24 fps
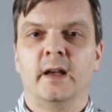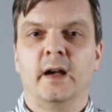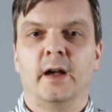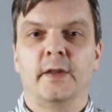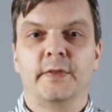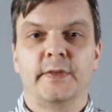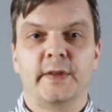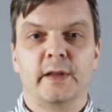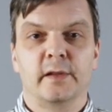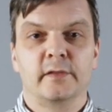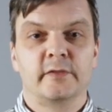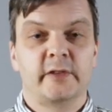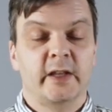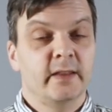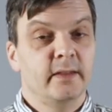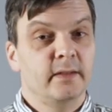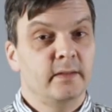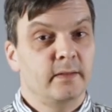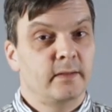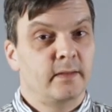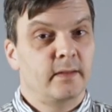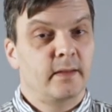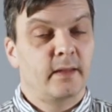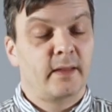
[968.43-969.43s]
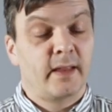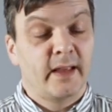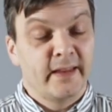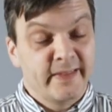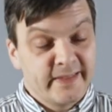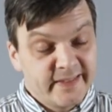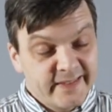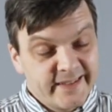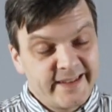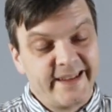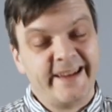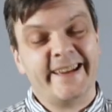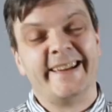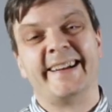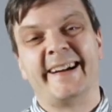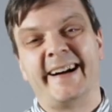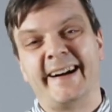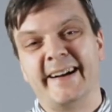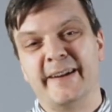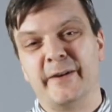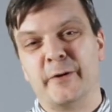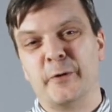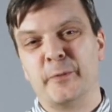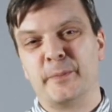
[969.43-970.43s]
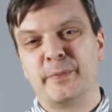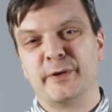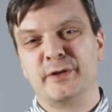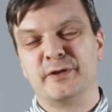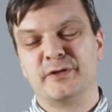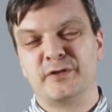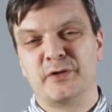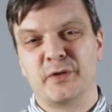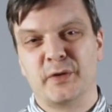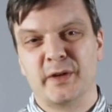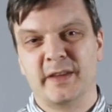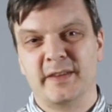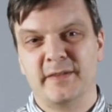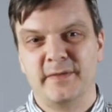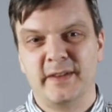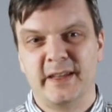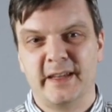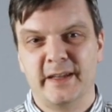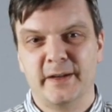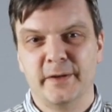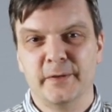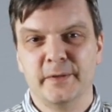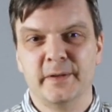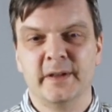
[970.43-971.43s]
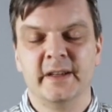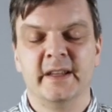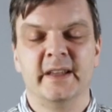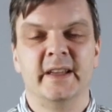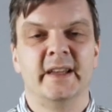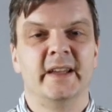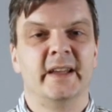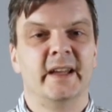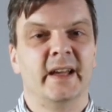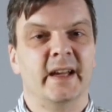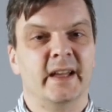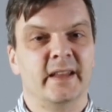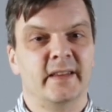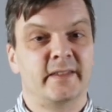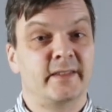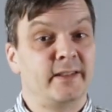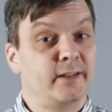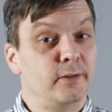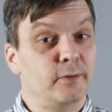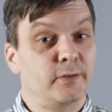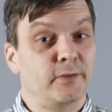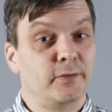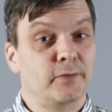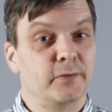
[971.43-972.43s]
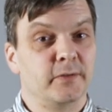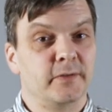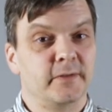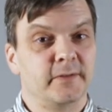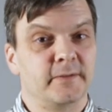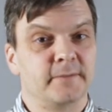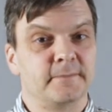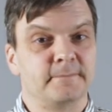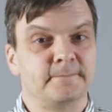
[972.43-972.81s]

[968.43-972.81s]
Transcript: Until then, I hope you enjoyed the video and see you soon.